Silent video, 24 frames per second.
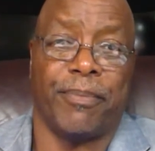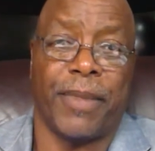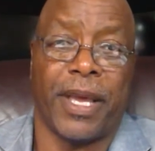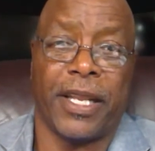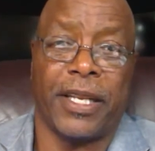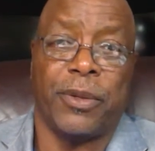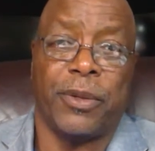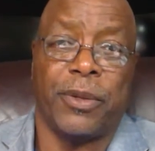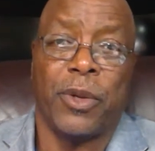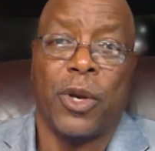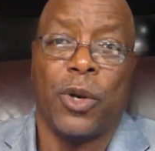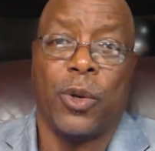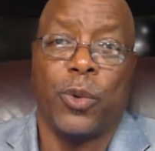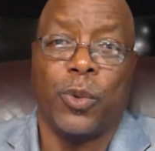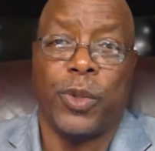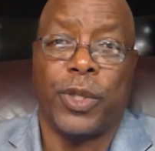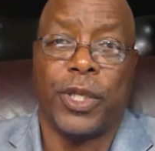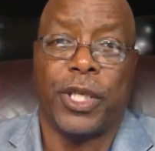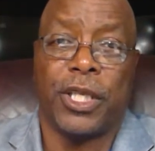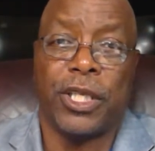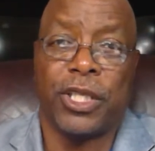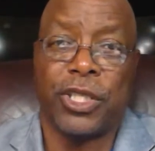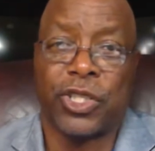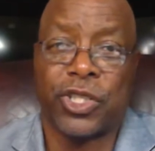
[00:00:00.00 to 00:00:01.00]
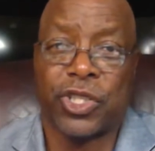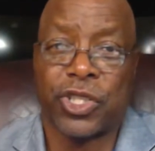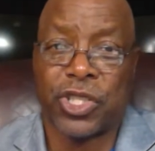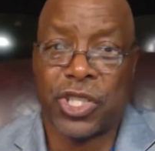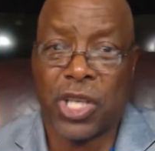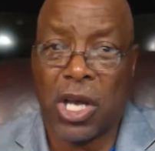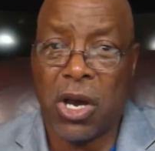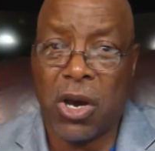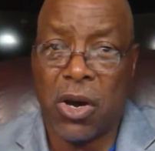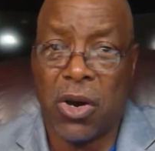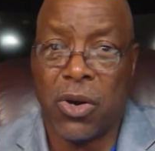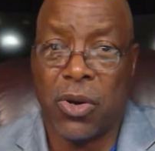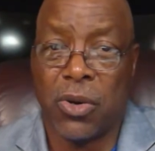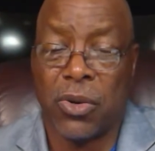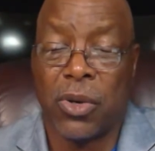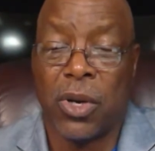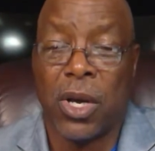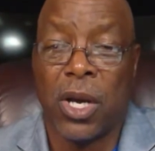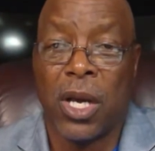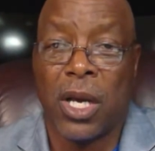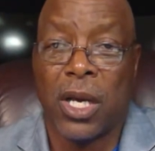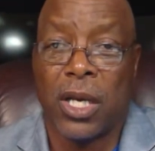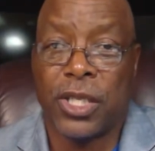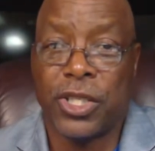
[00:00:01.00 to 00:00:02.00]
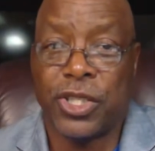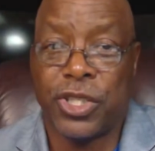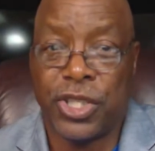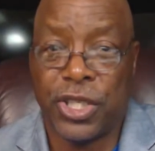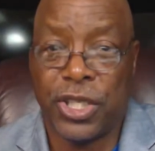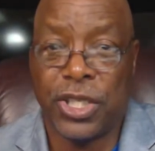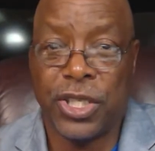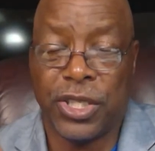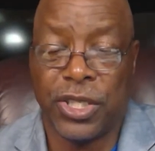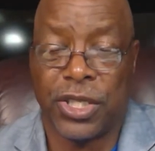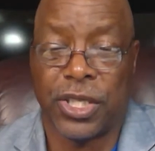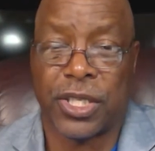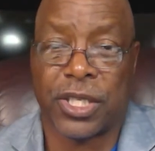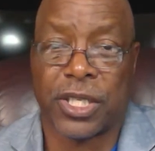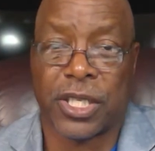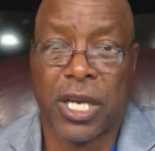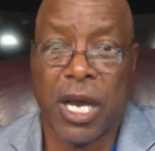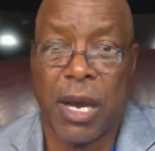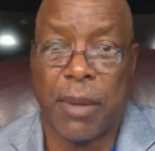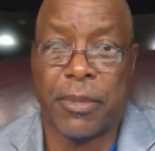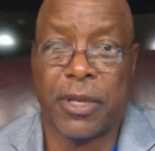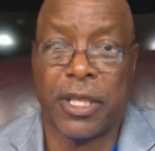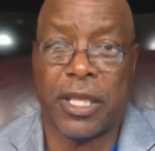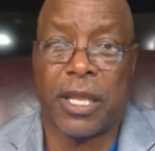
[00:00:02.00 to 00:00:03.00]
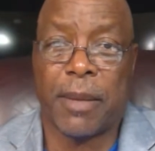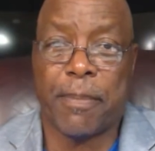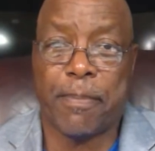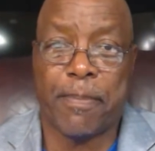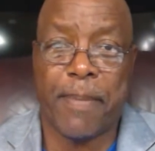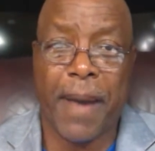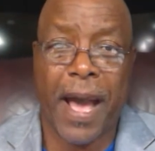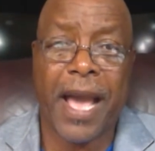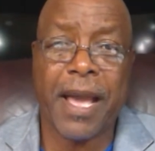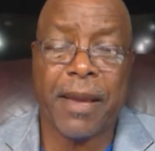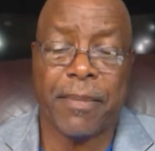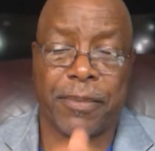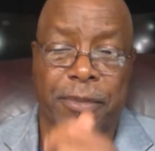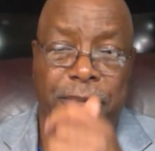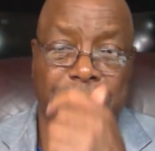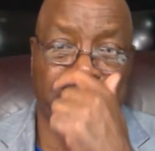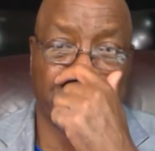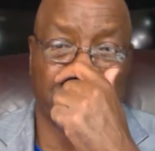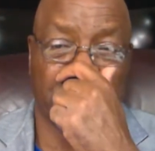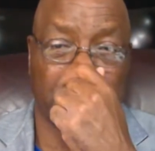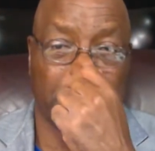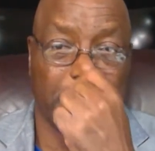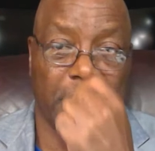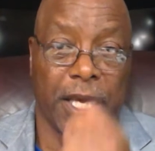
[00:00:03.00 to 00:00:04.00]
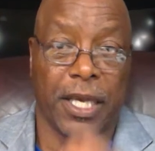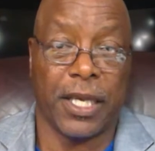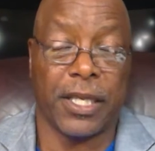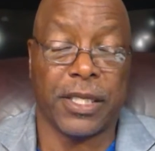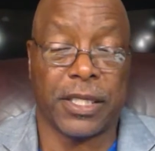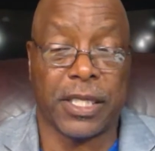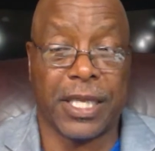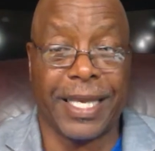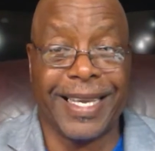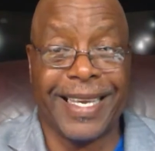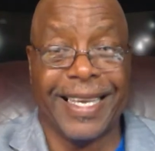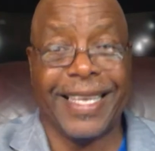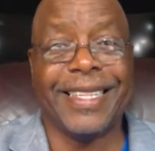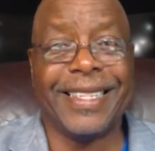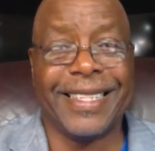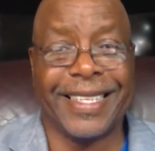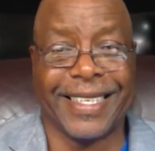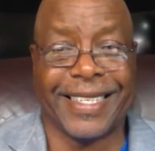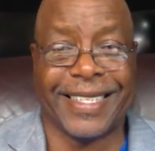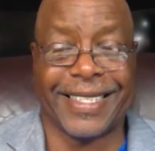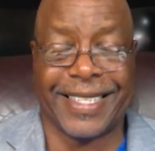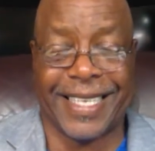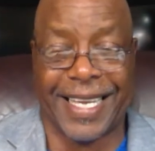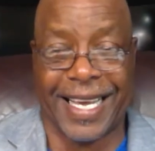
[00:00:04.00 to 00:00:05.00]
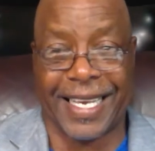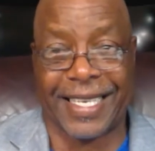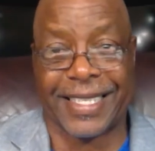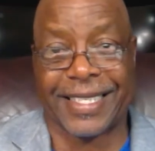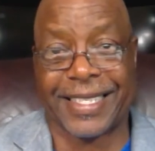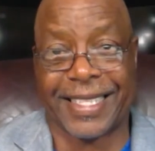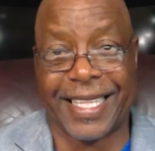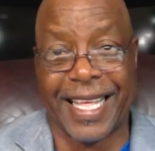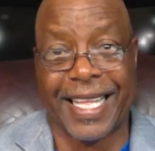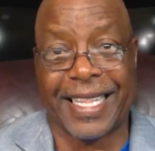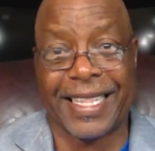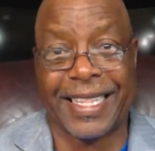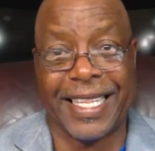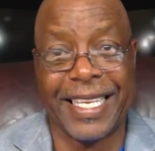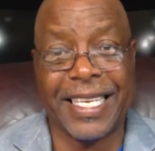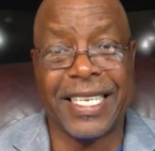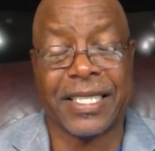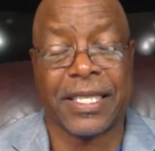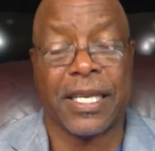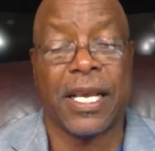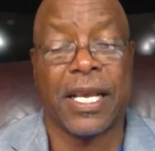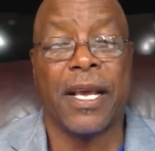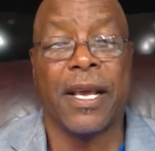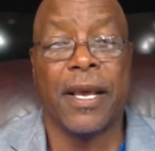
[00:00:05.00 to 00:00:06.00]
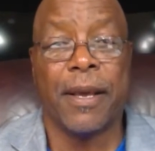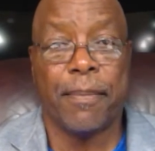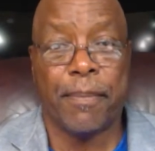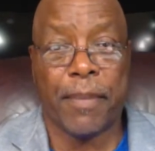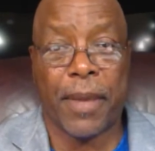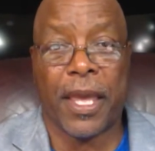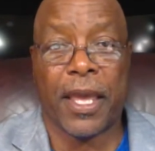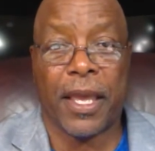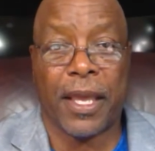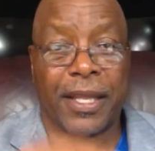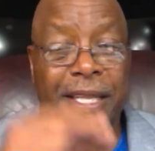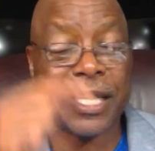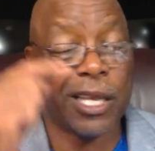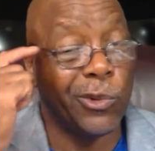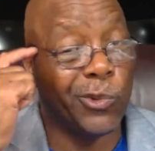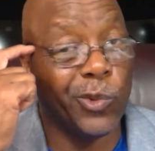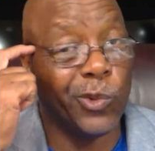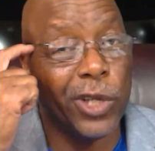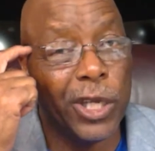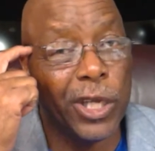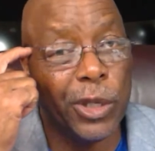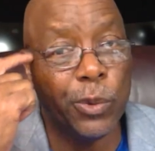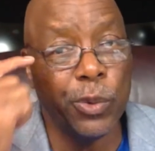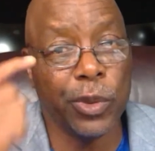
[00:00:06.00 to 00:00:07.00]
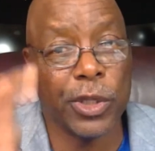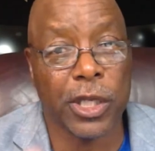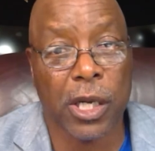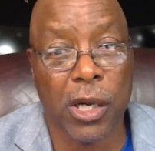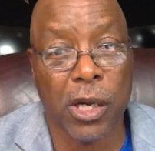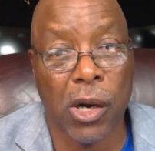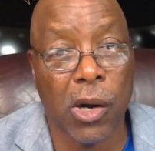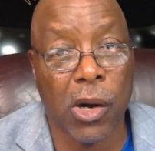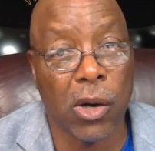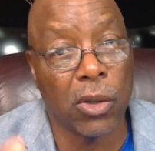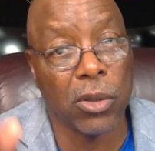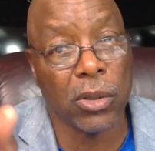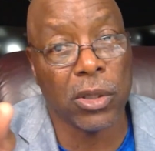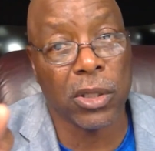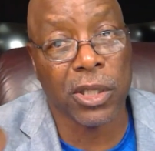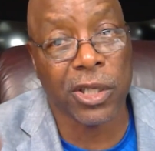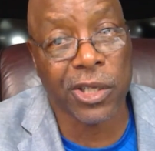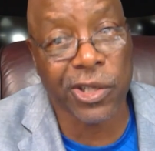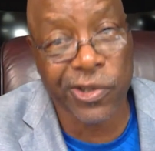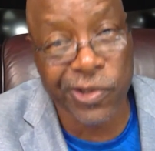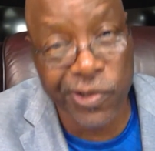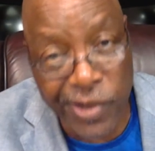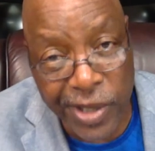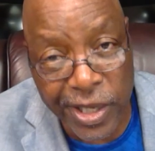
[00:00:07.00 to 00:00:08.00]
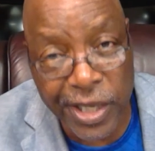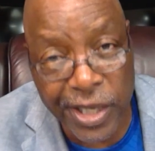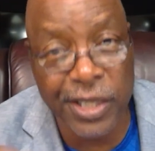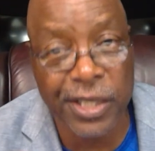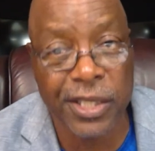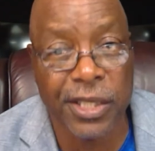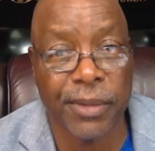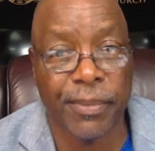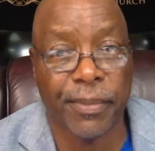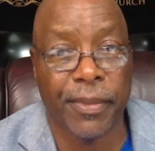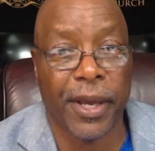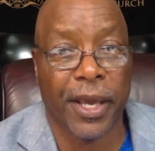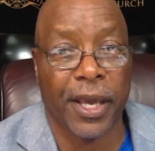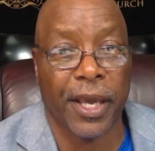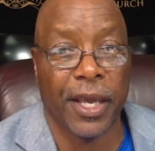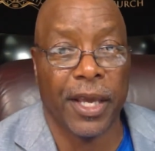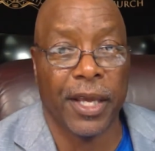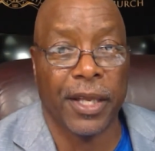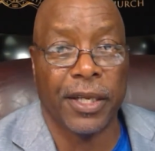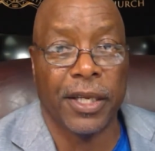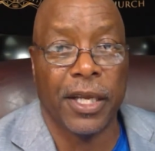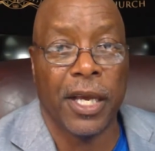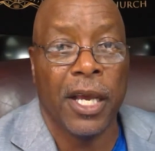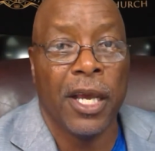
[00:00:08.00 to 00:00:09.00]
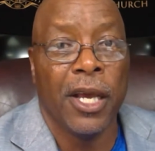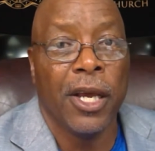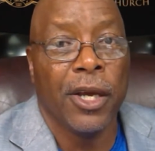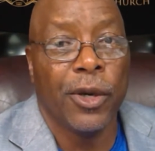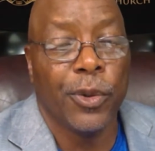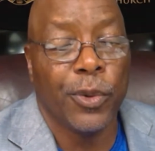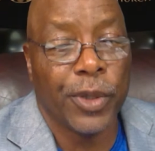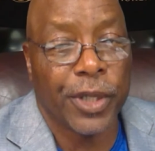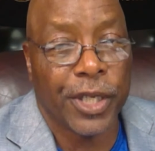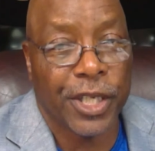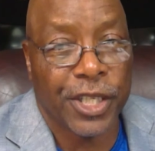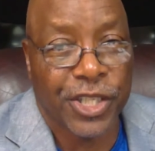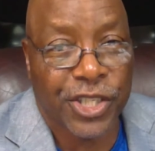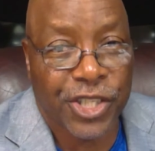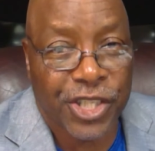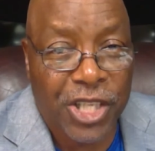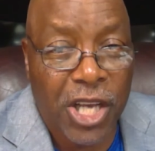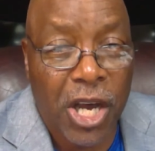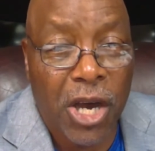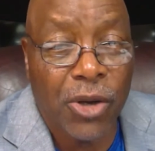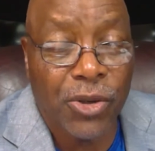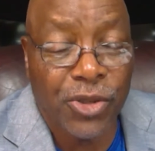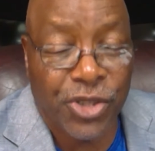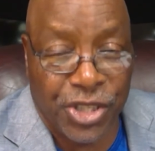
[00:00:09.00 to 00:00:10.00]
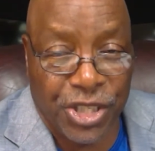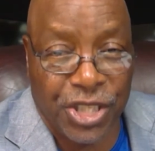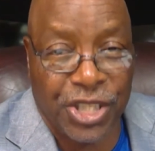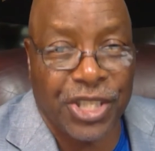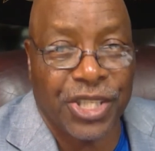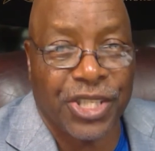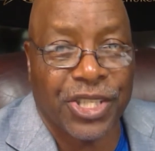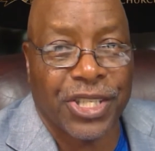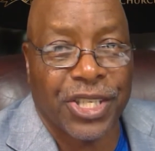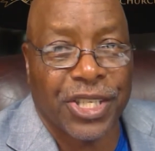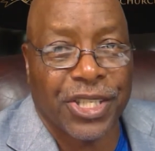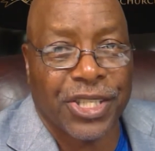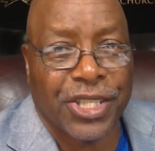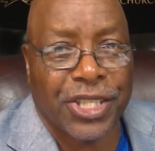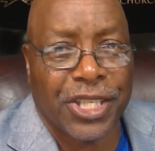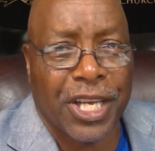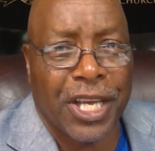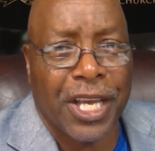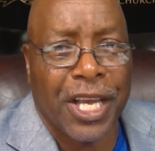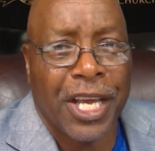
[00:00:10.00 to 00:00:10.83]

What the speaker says: And when he saw Jesus coming, the Bible says in the text that this man that we would have called a crazy man, when he saw Jesus,